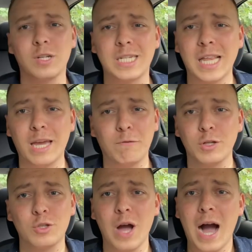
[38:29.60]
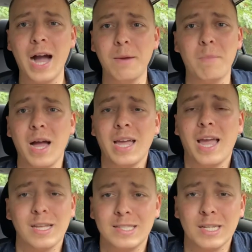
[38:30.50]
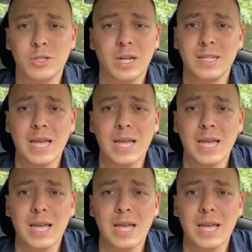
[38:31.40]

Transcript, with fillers: slavery. So I my ancestry has